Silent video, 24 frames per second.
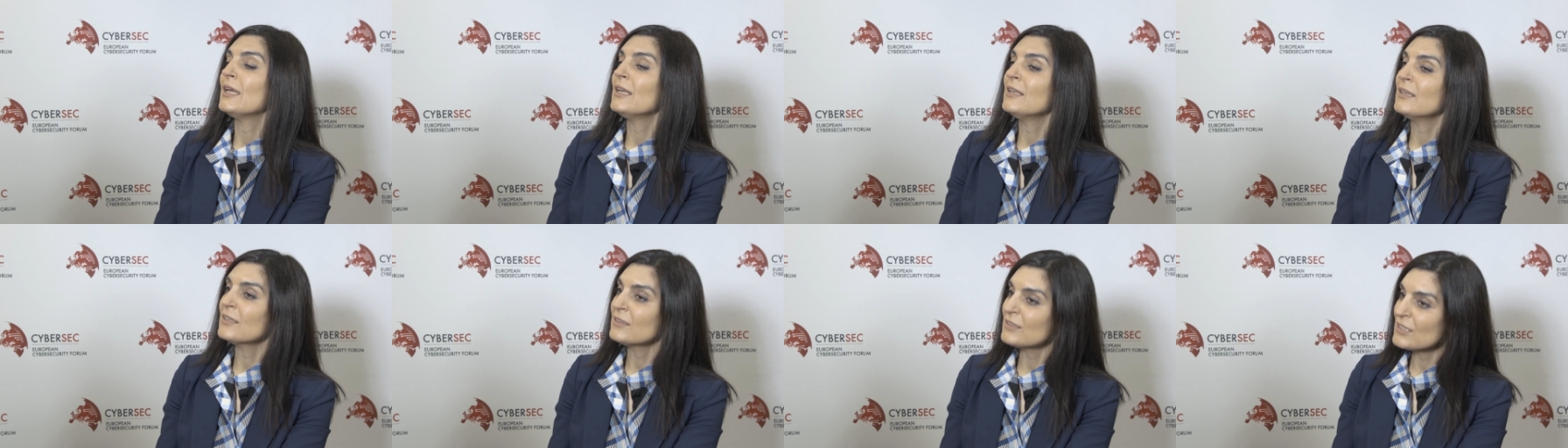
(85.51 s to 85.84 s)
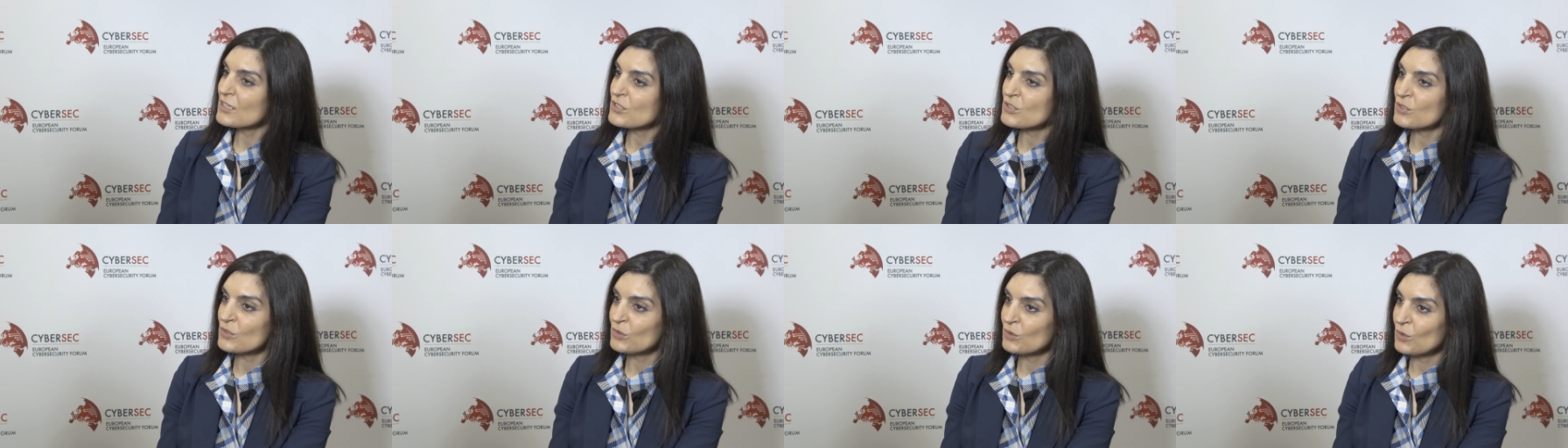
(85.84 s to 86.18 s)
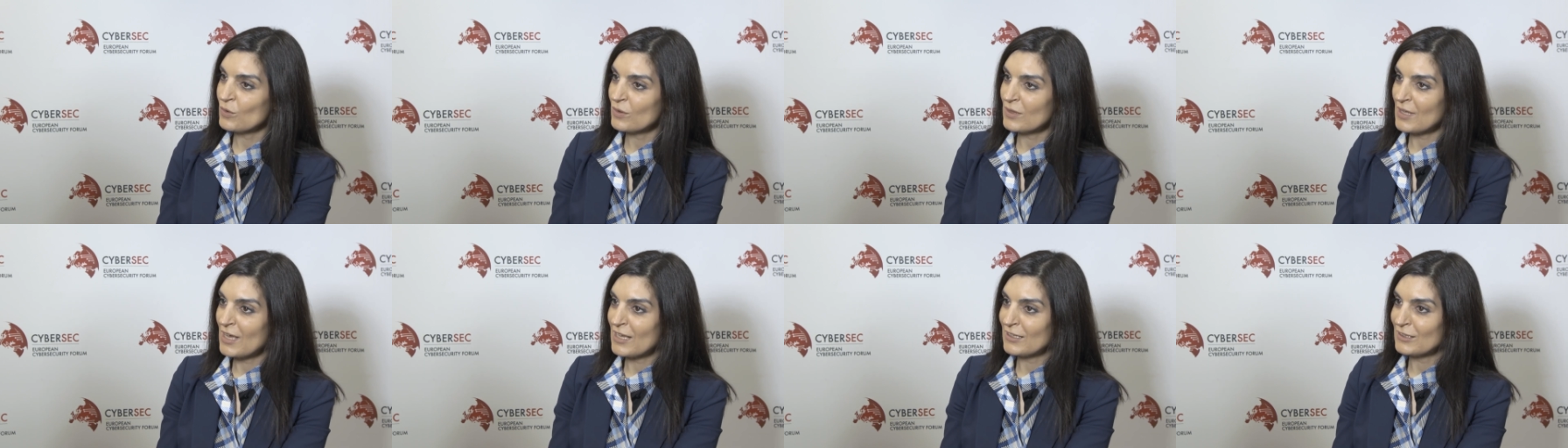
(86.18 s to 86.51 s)
In addition
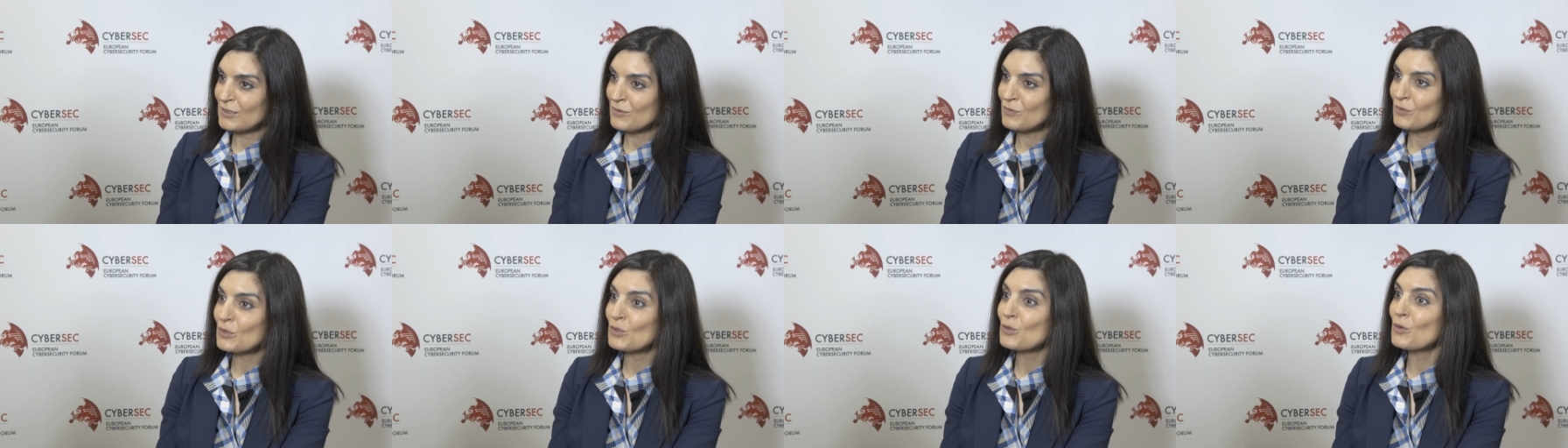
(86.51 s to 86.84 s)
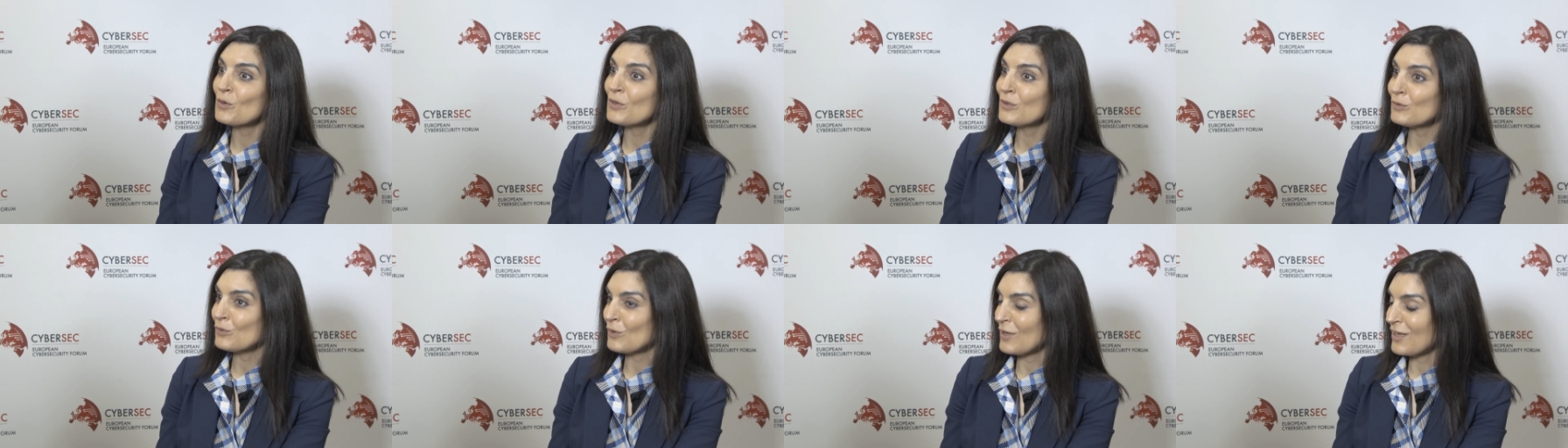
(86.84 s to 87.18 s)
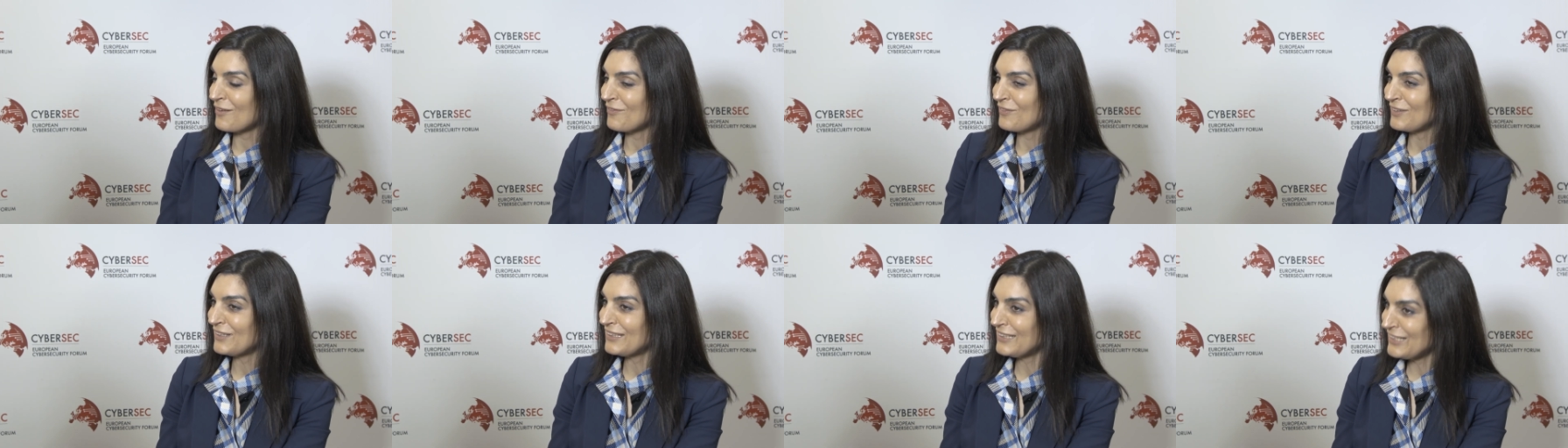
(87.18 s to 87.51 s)
to that, if we're going to
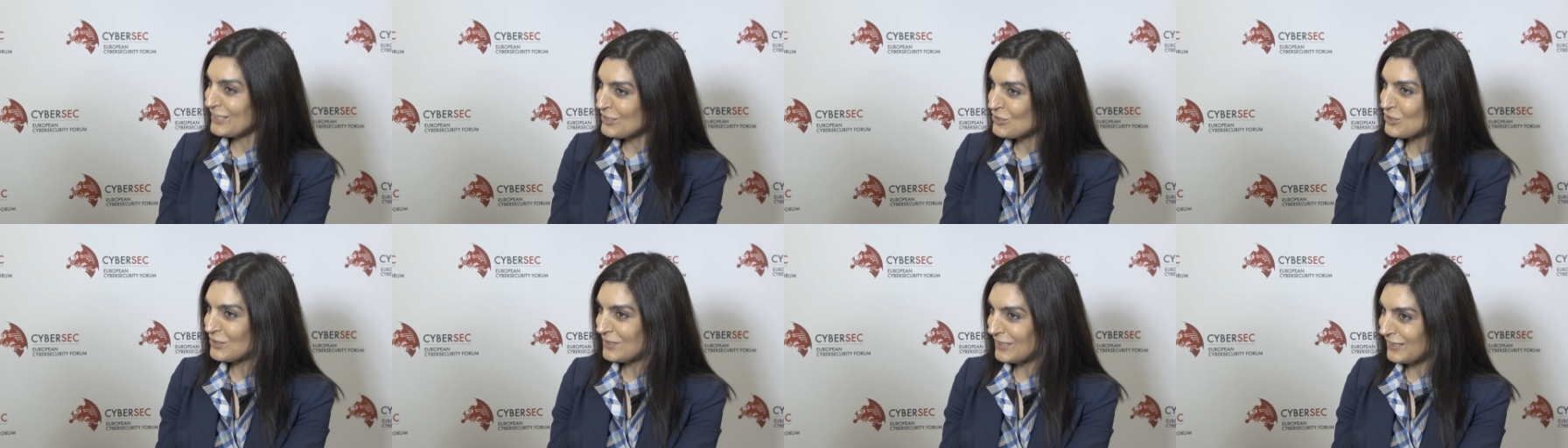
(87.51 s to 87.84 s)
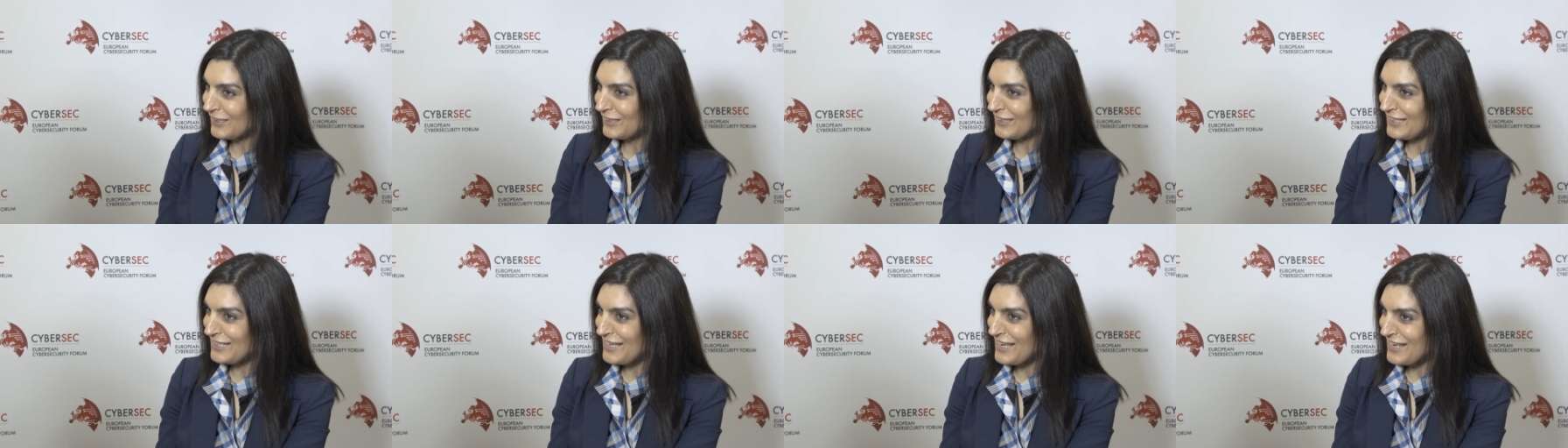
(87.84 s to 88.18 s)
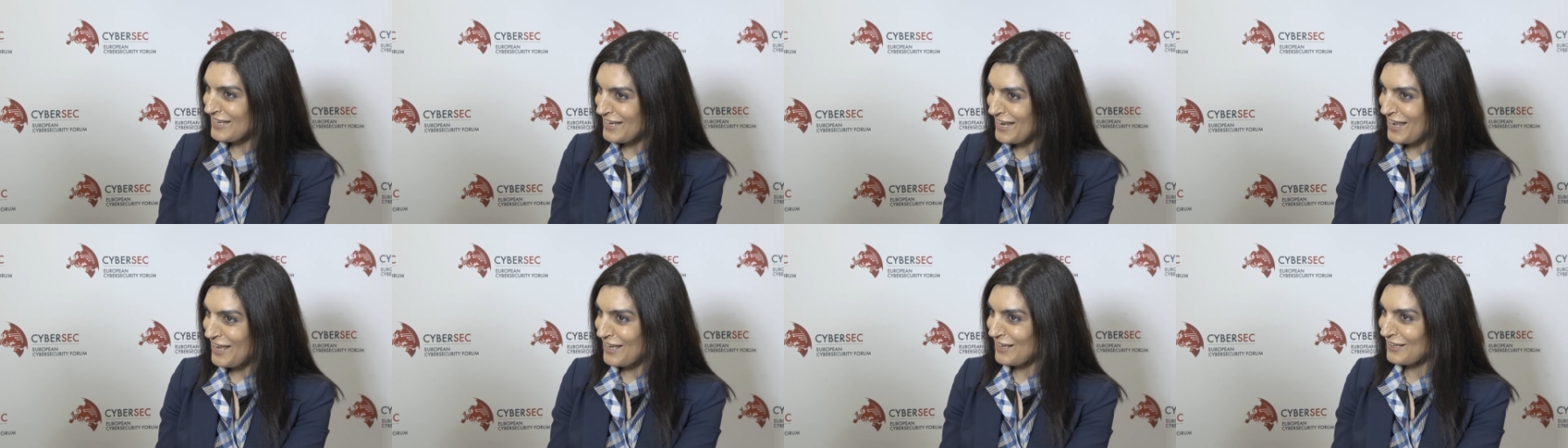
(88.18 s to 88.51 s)
have a digital
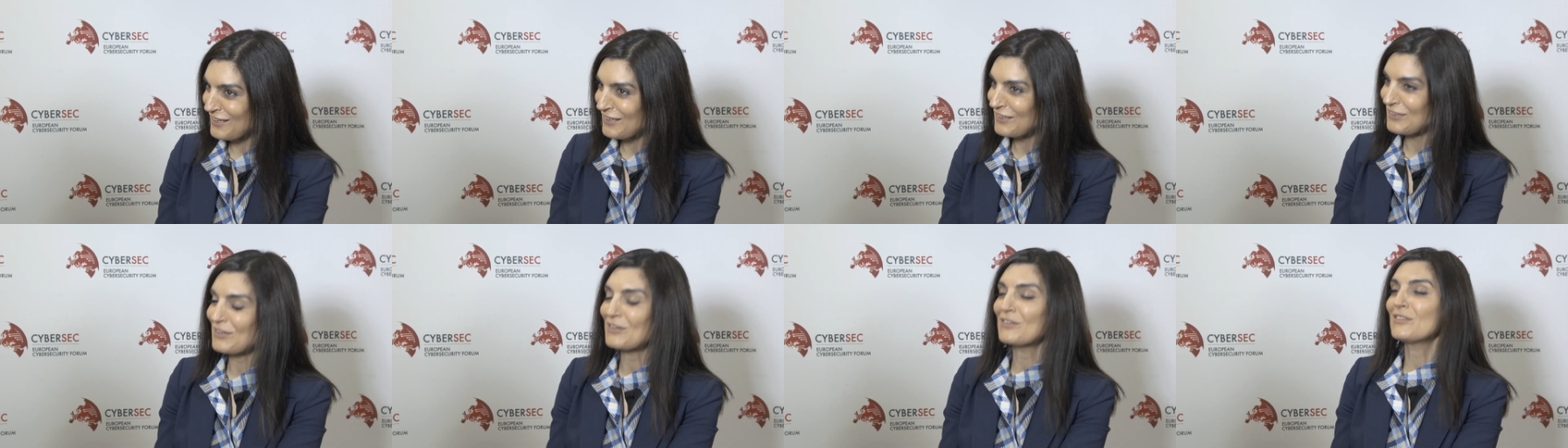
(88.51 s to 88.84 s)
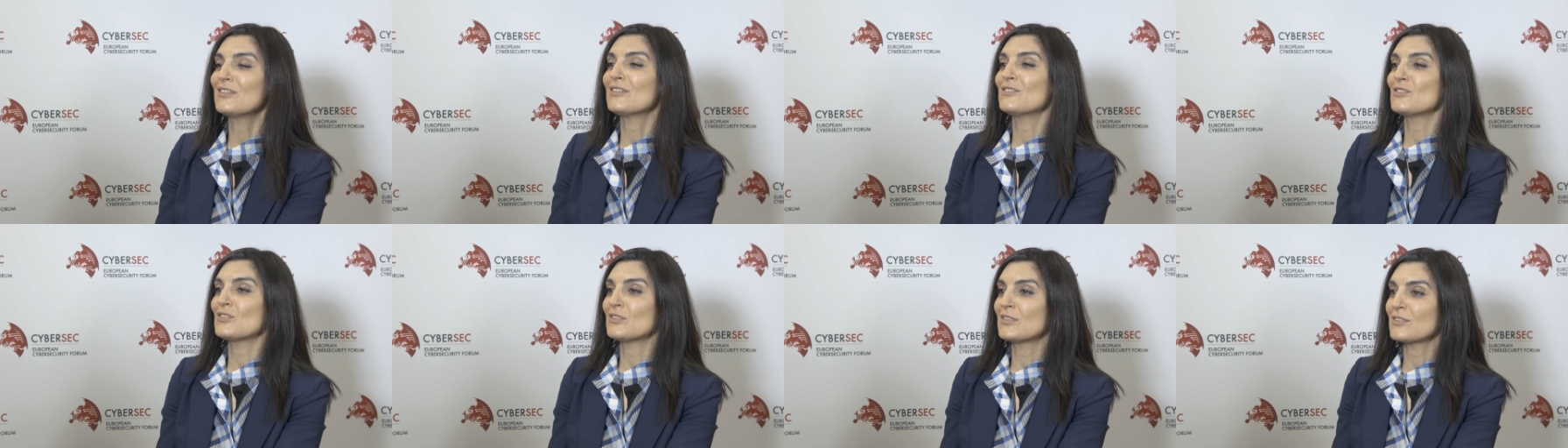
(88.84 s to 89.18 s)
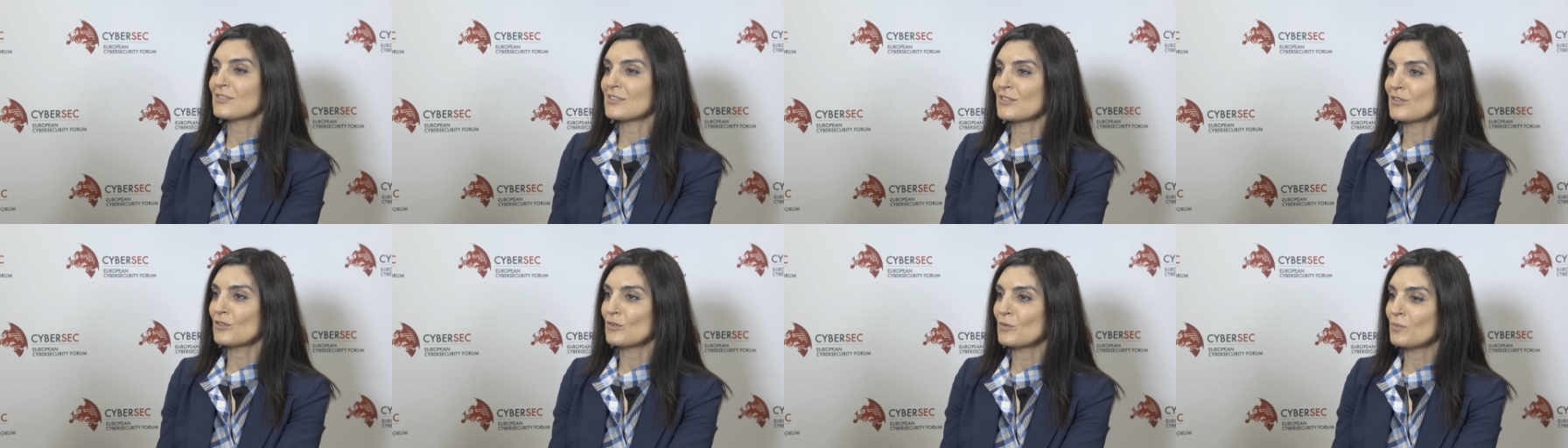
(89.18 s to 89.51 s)
DNA in our
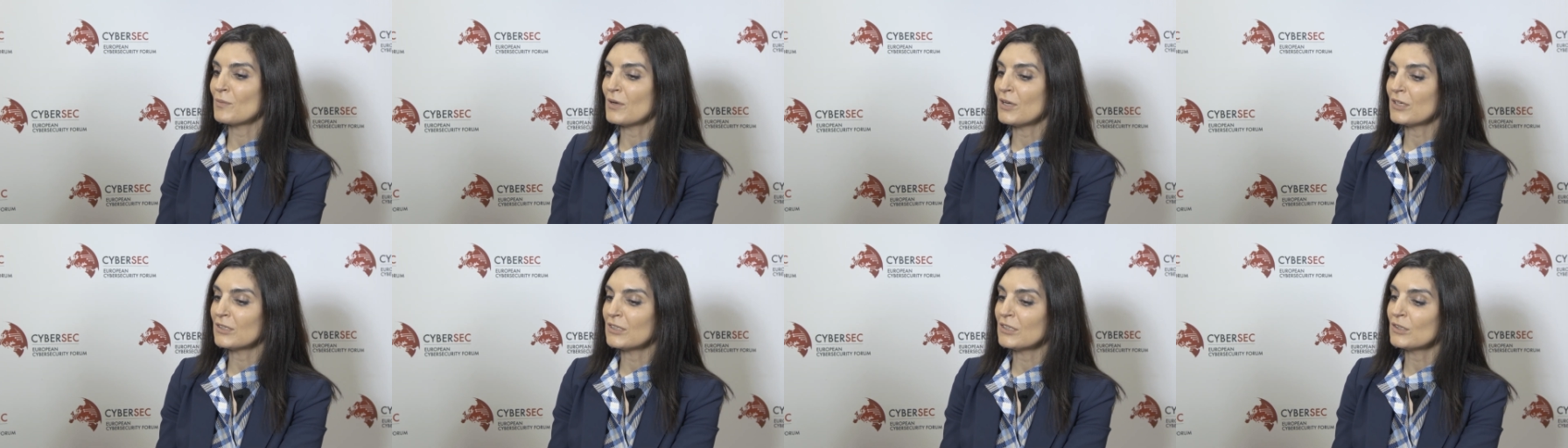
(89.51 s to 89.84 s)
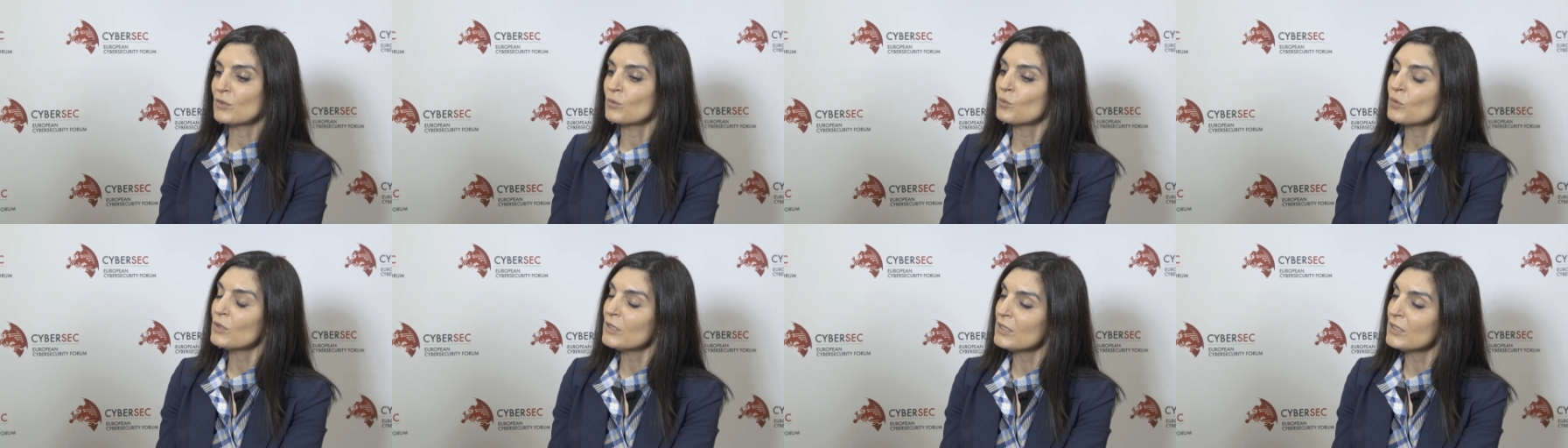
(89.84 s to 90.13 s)
digital single market,